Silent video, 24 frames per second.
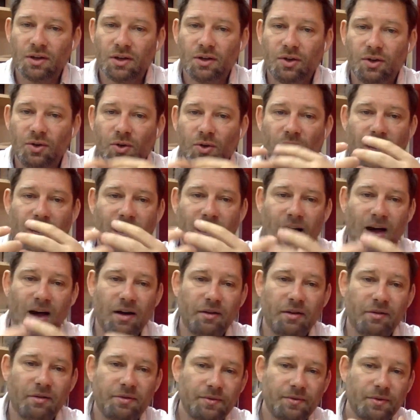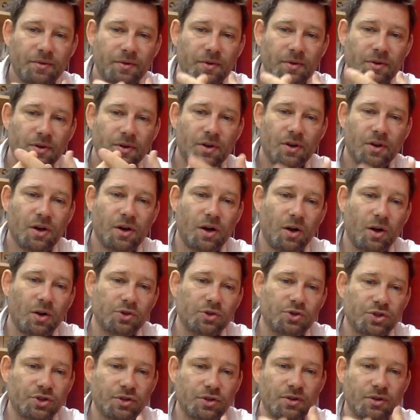you have
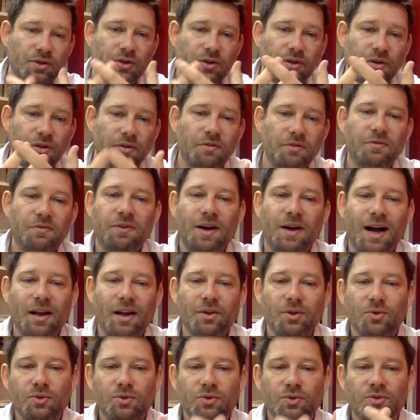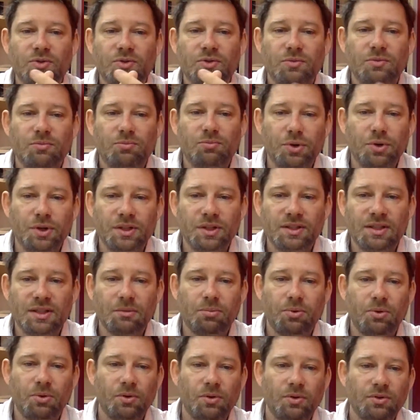culture, values,
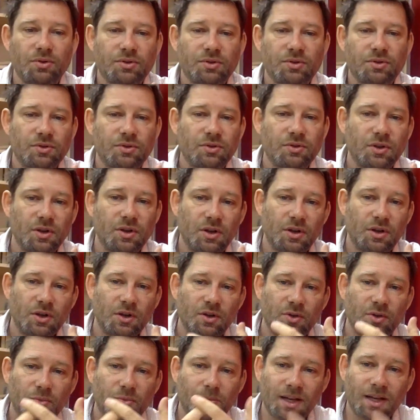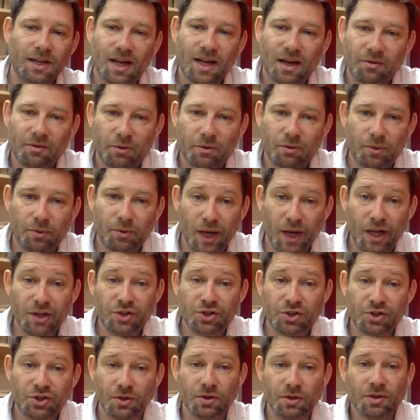principles. You might have a
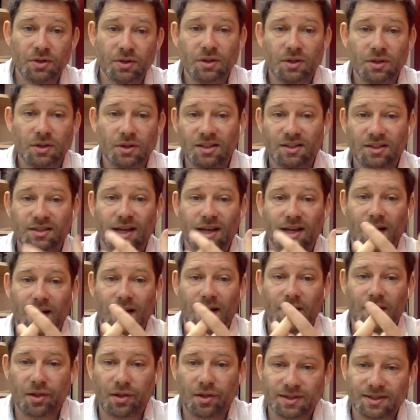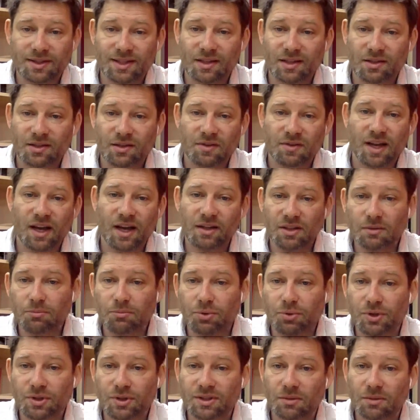religion that is another set of guiding
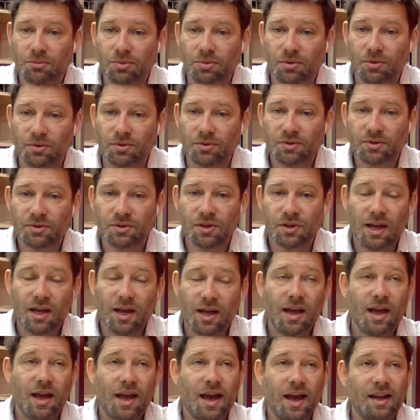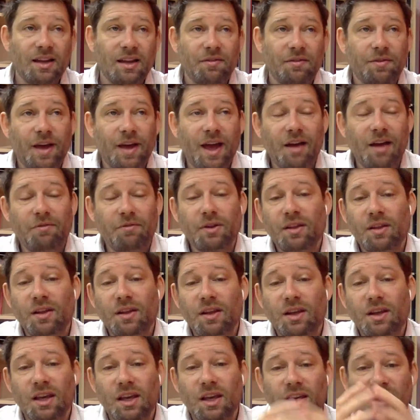principles. And if
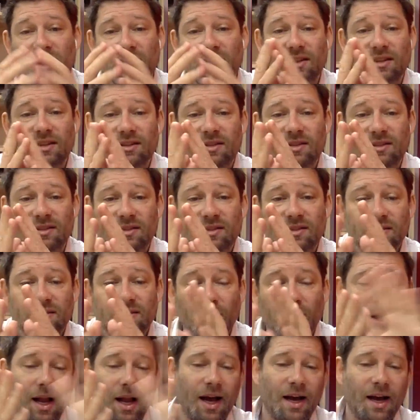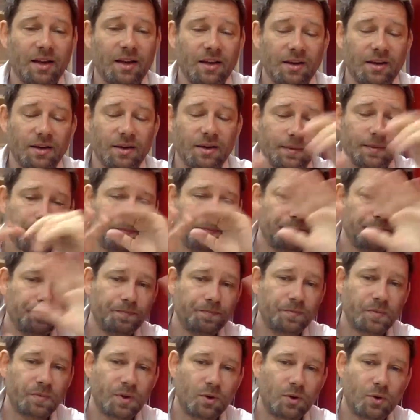everything is aligned,
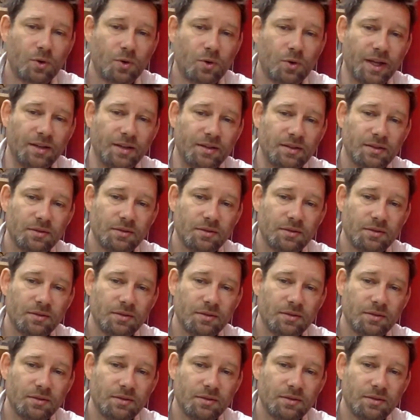great.